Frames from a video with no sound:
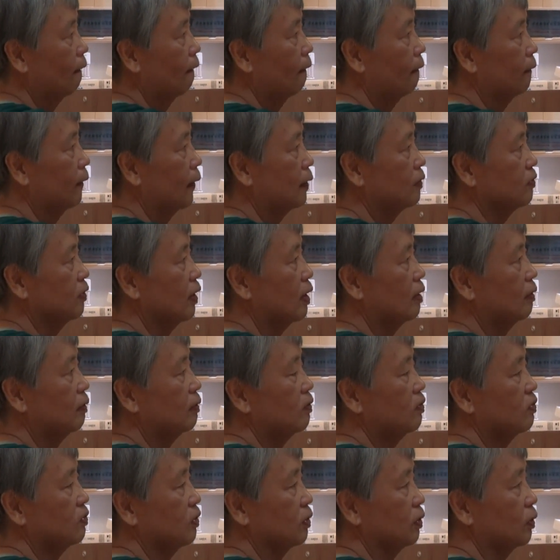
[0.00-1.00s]
They say
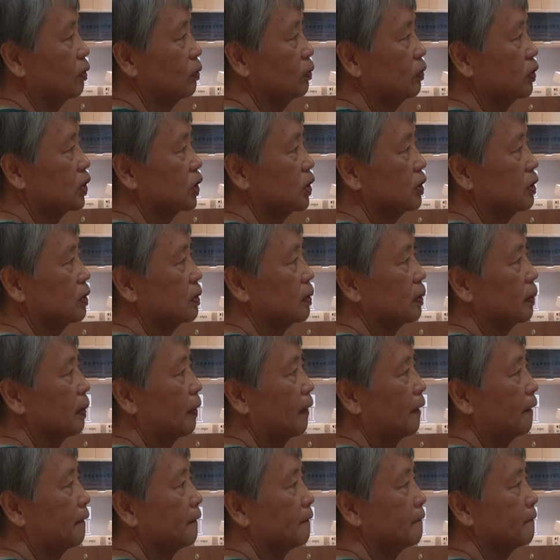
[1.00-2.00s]
seclusion.
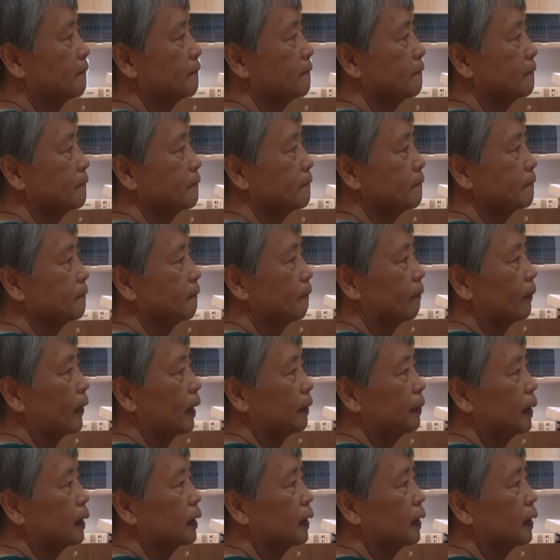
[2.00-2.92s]
But